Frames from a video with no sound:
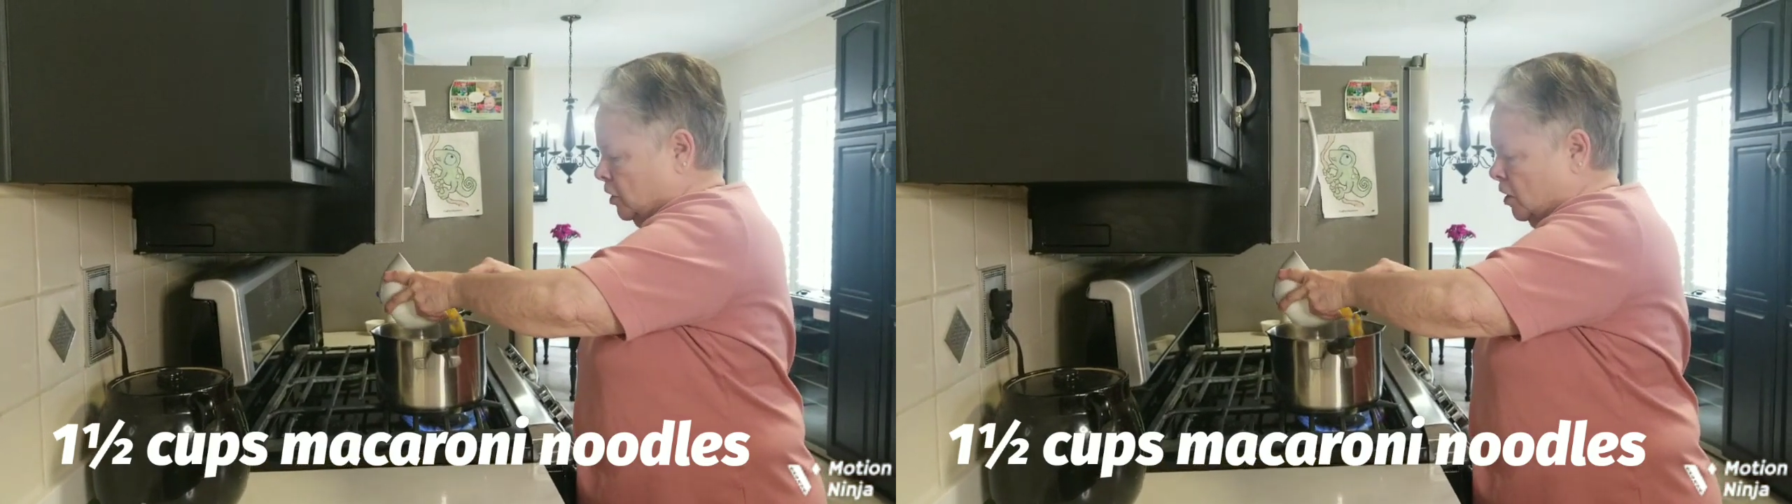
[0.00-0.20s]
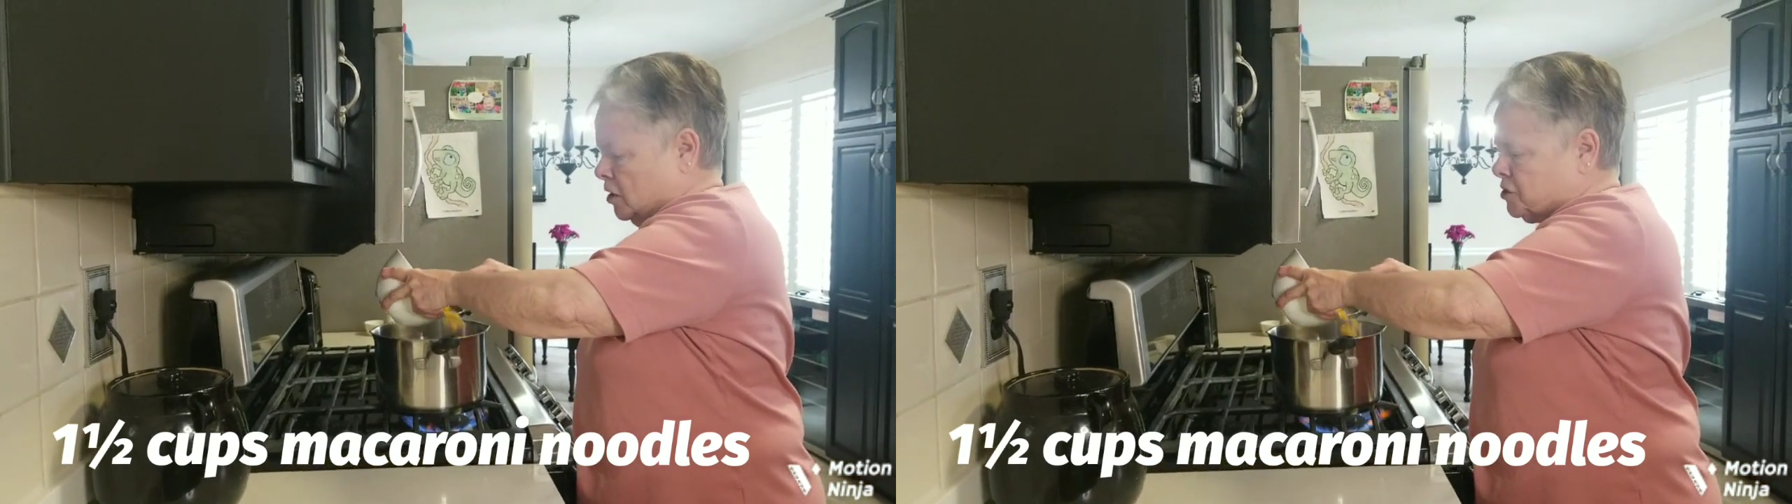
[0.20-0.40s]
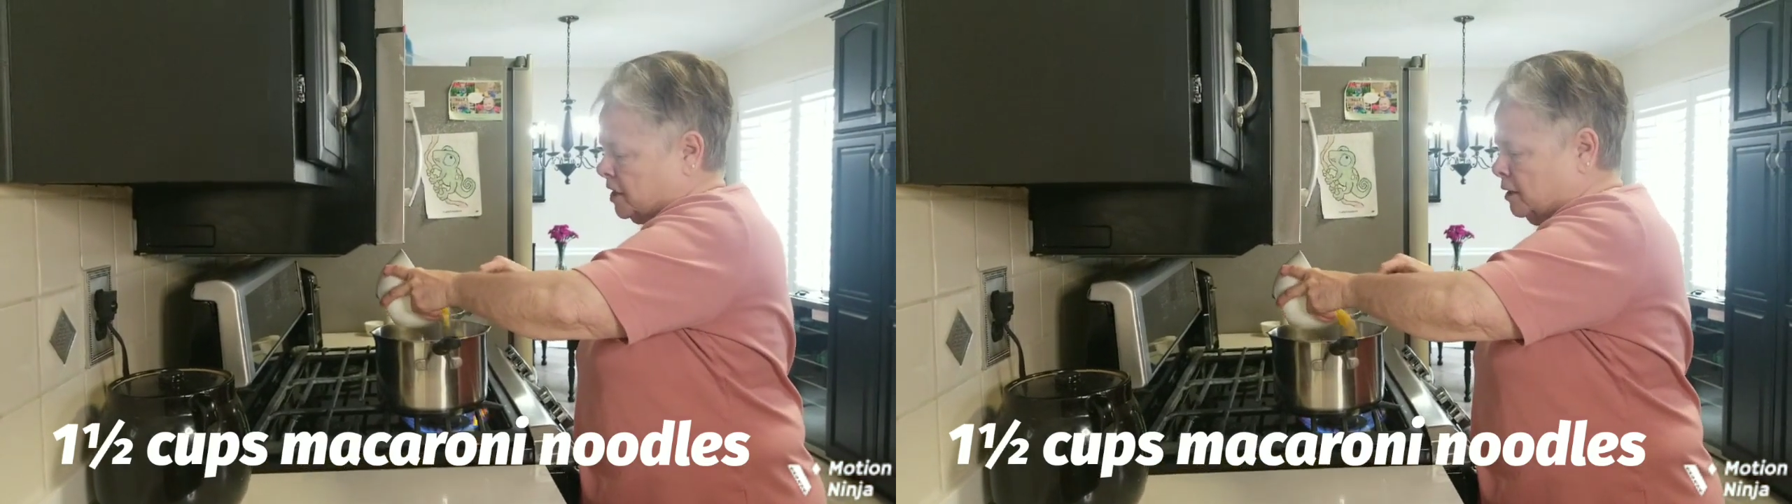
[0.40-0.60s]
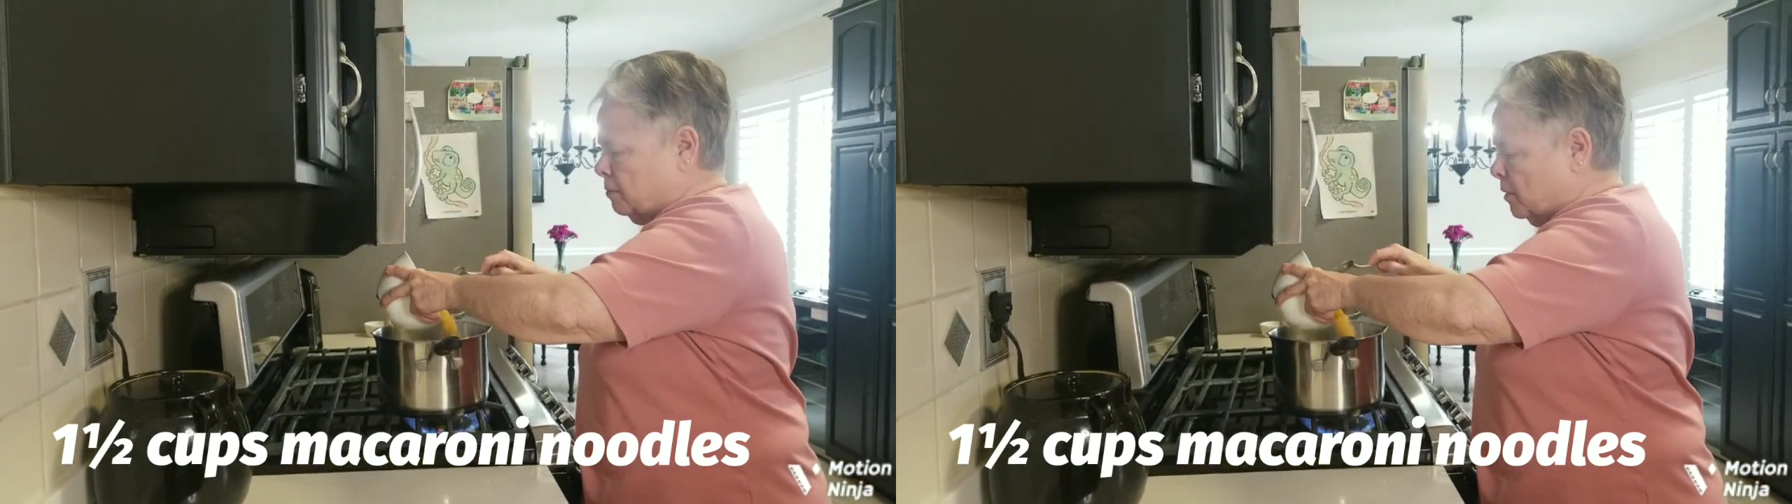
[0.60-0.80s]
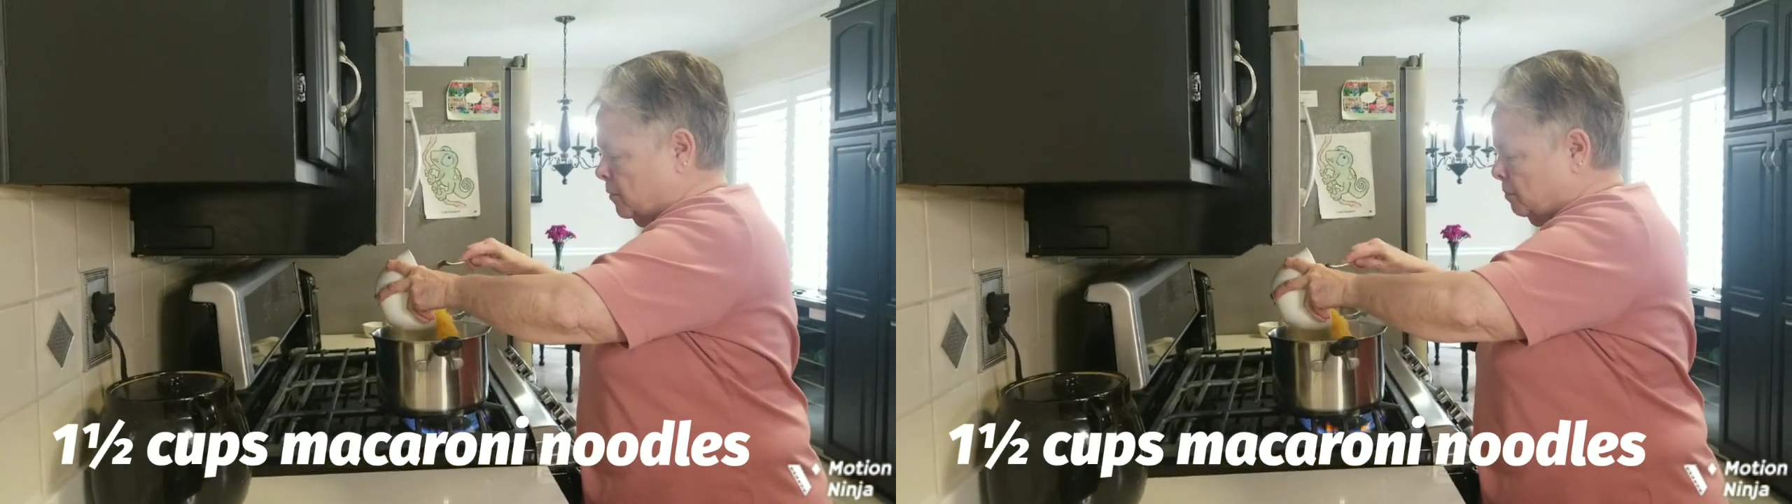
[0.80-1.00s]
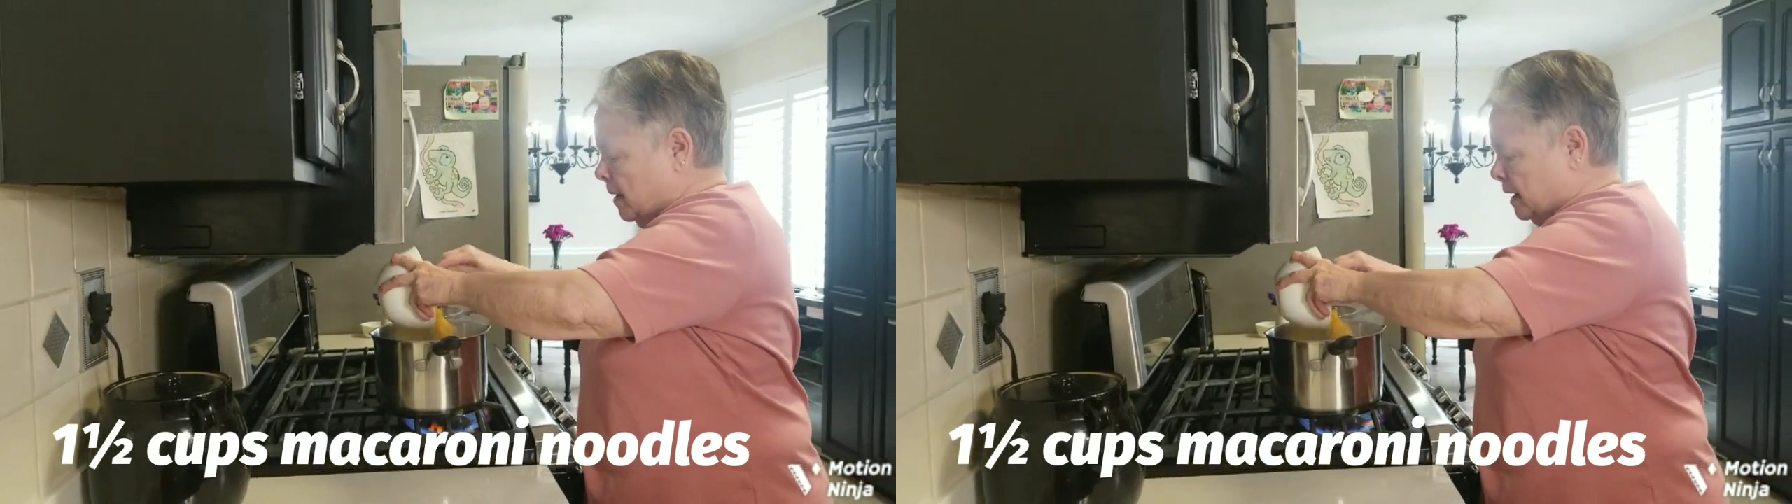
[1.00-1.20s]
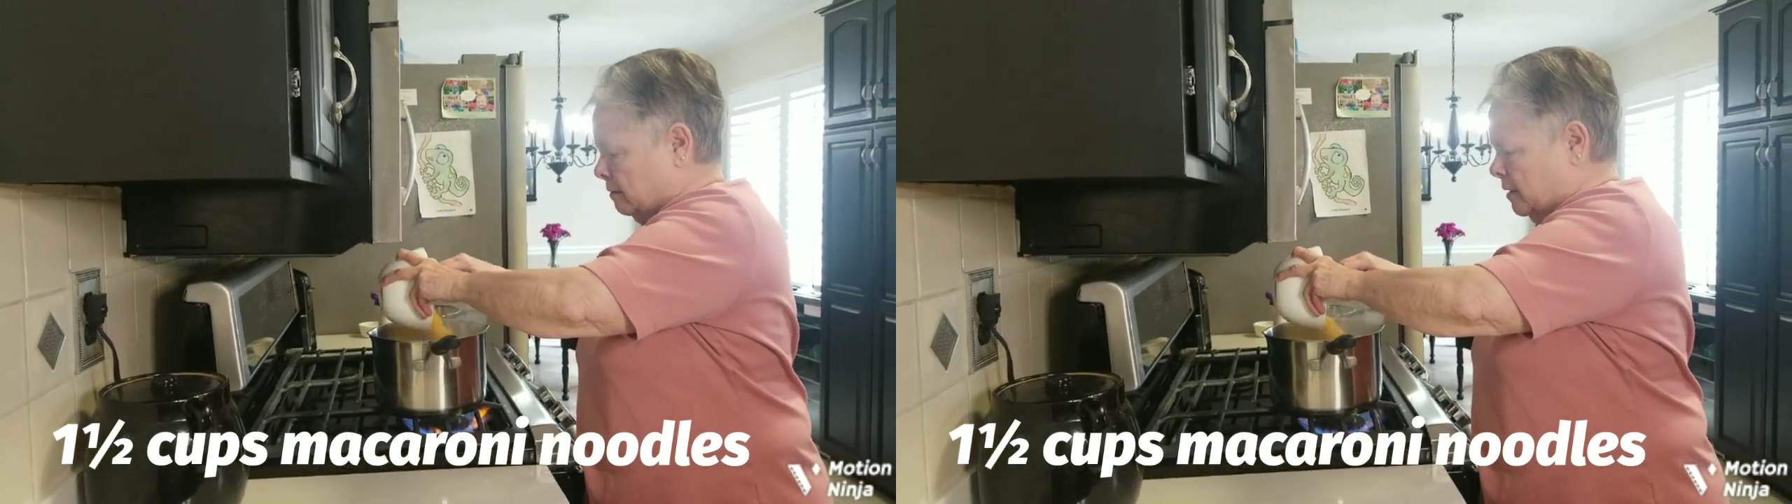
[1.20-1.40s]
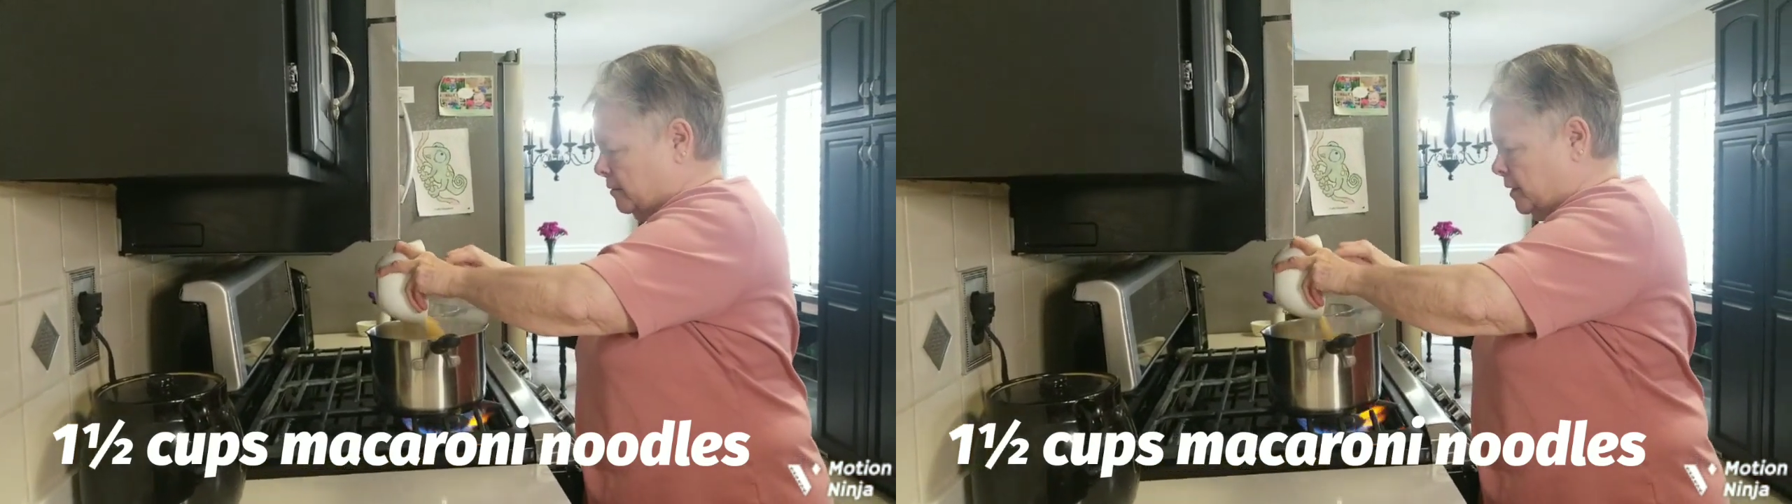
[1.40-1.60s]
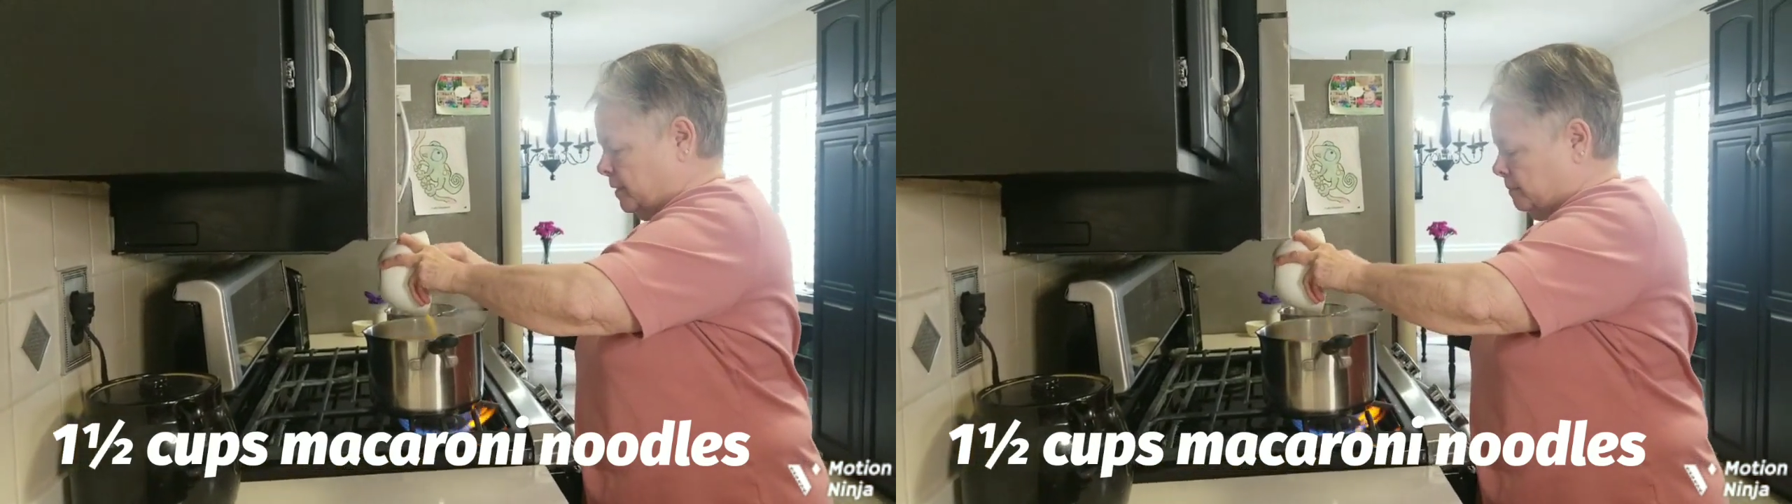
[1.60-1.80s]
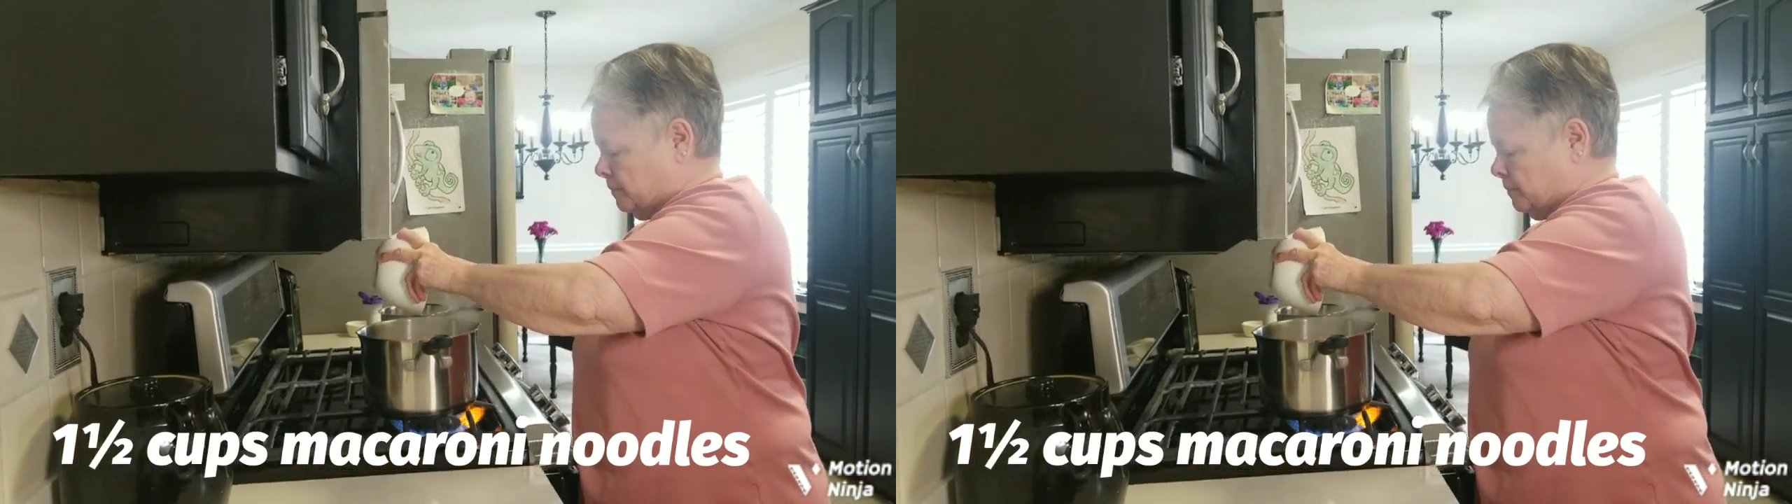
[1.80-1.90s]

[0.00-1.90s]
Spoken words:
large elbow of macaroni.